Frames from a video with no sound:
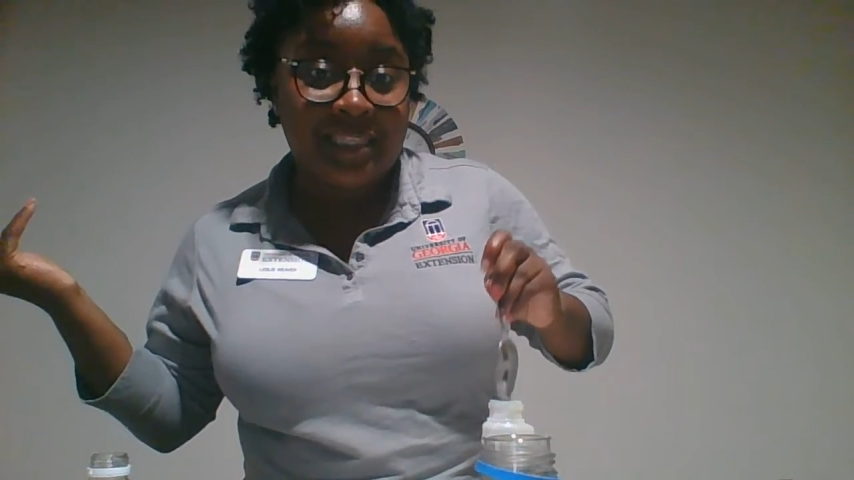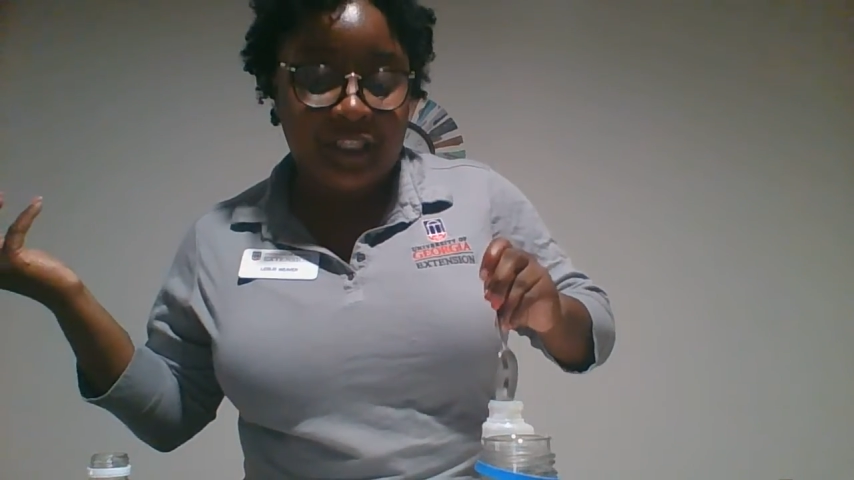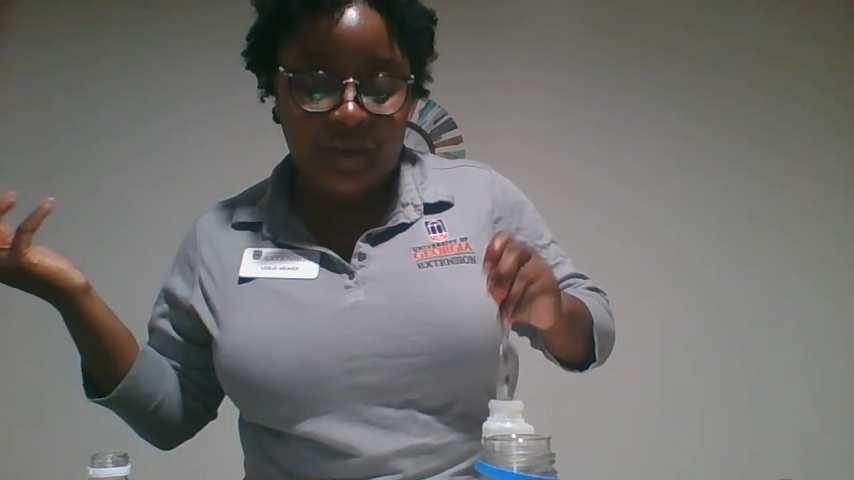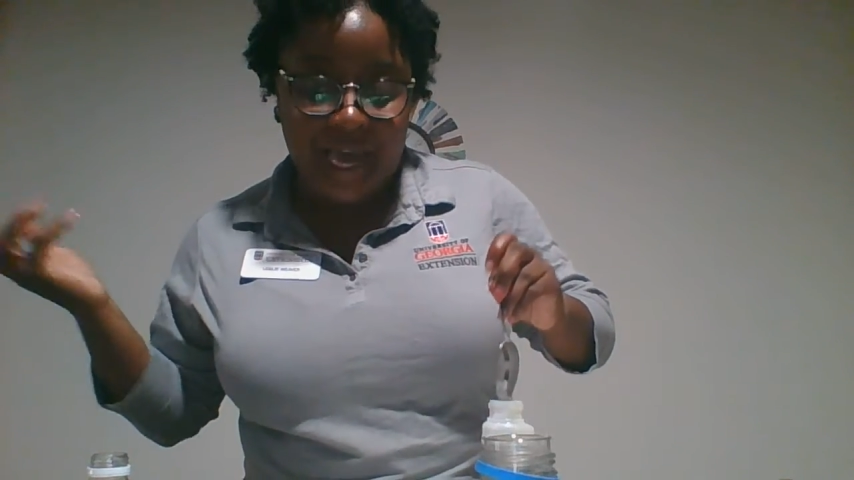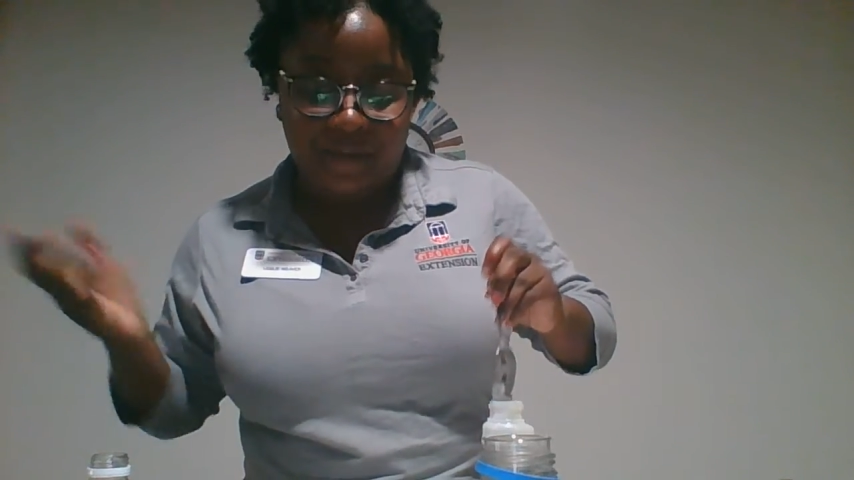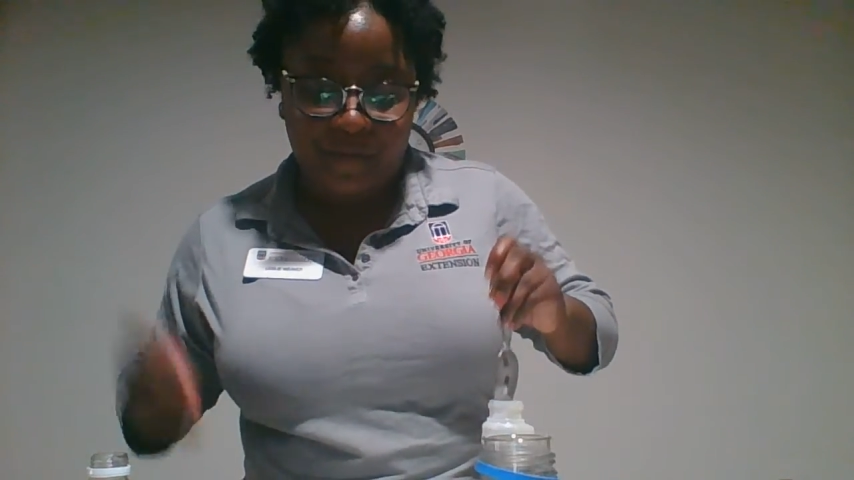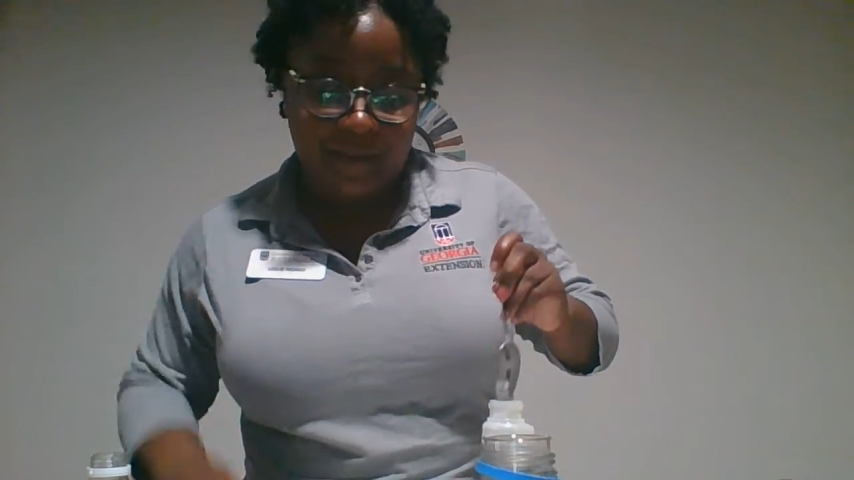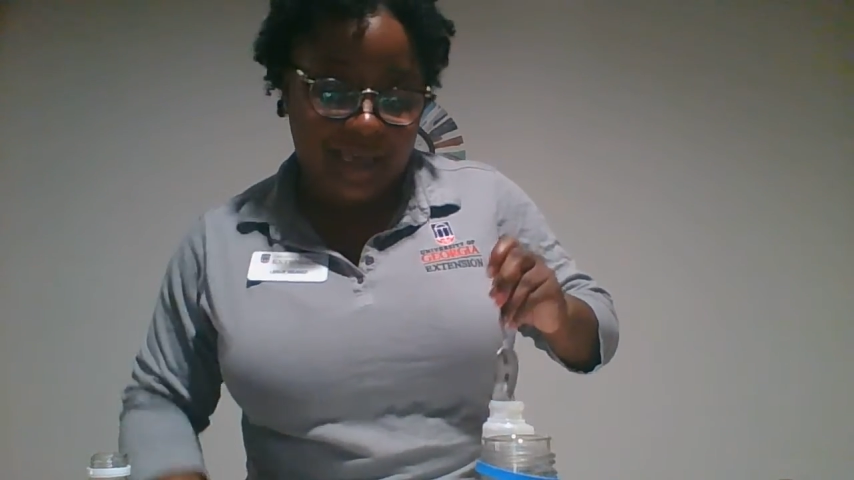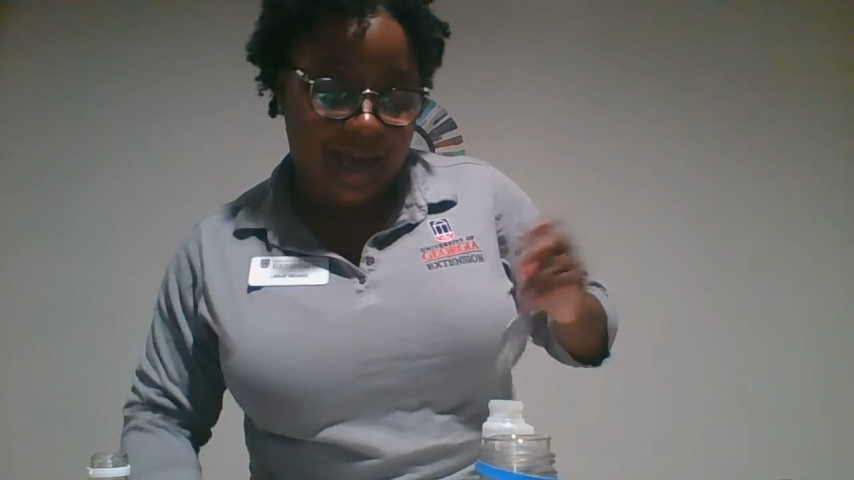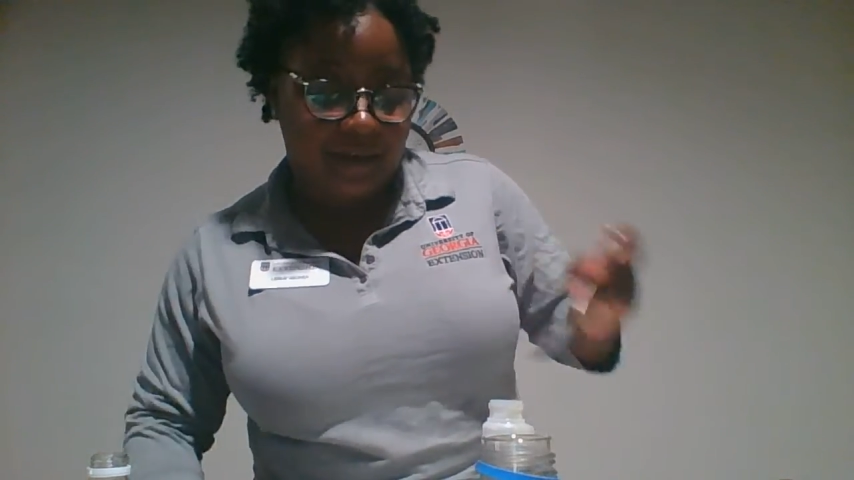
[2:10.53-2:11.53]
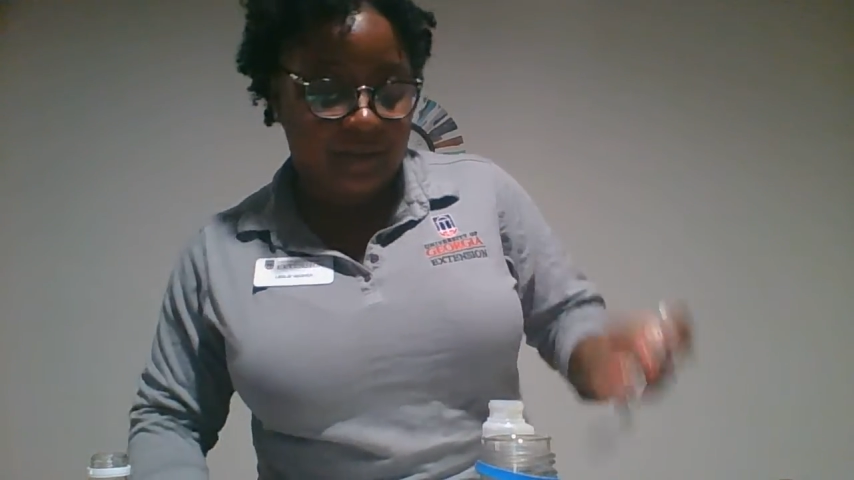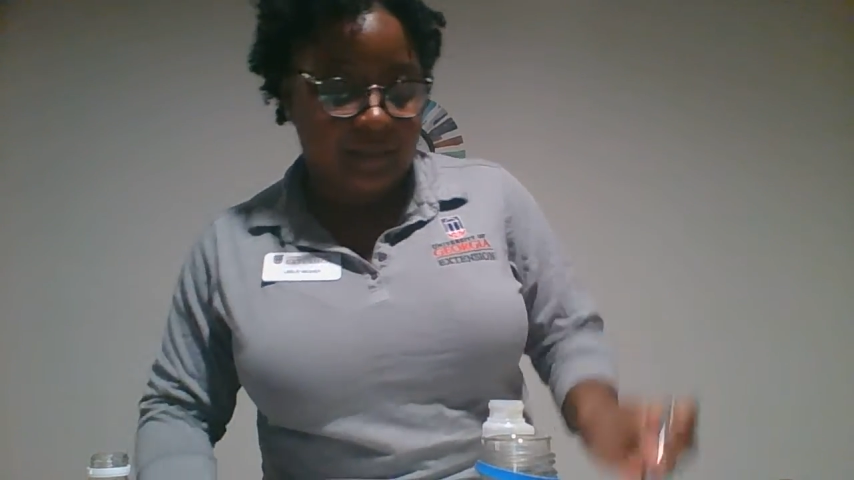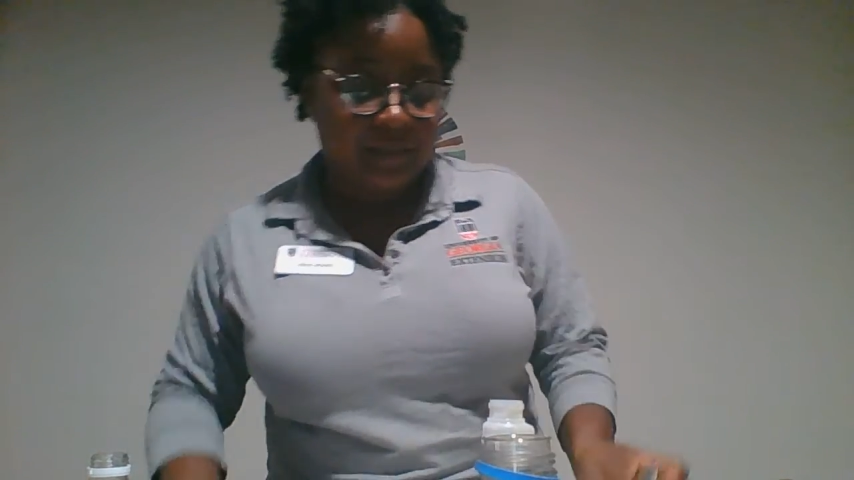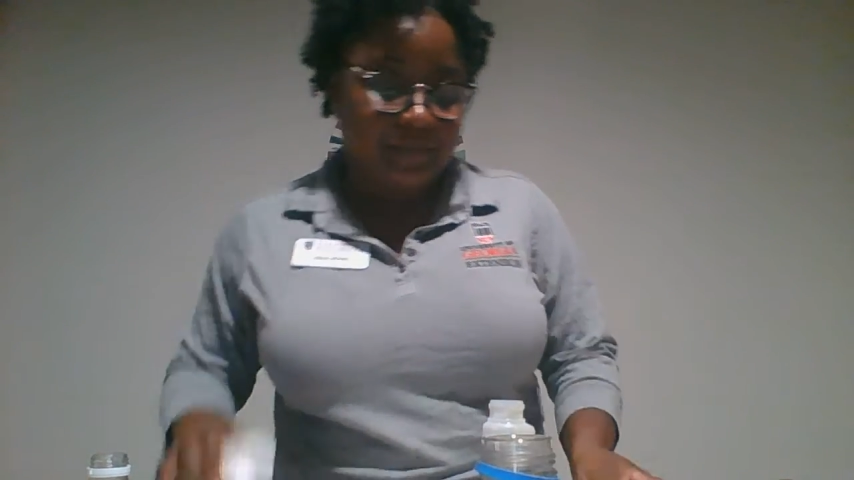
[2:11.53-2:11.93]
that you have around the house.